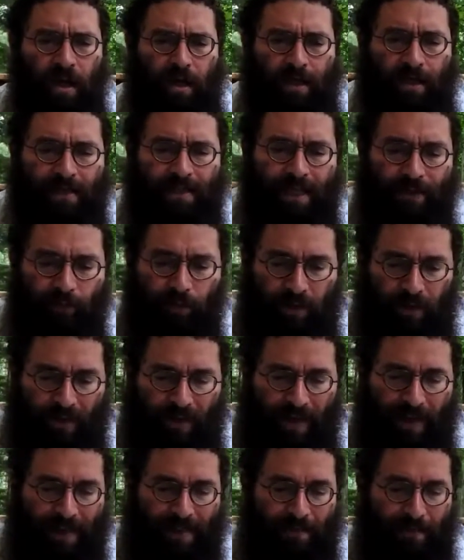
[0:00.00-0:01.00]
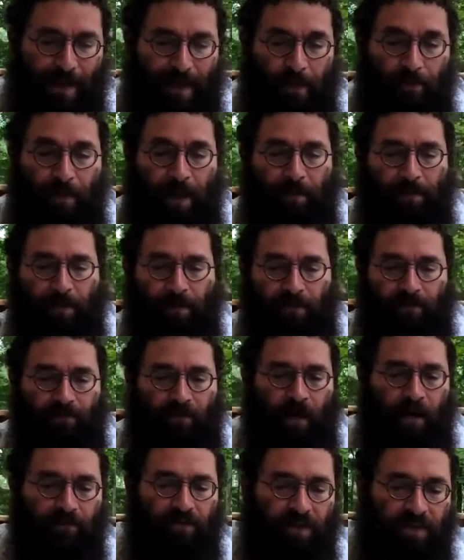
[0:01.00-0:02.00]
Let's see if we can get as many people
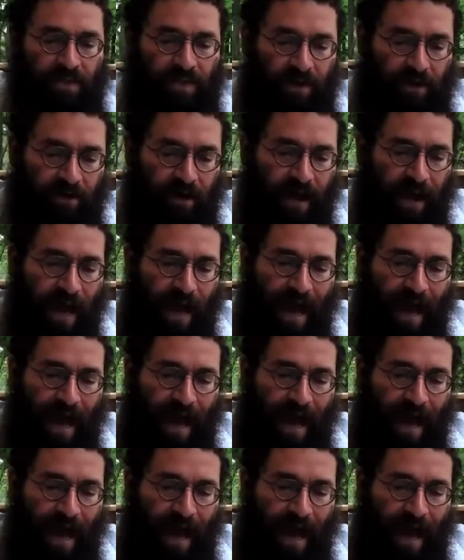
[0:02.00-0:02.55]
involved this year.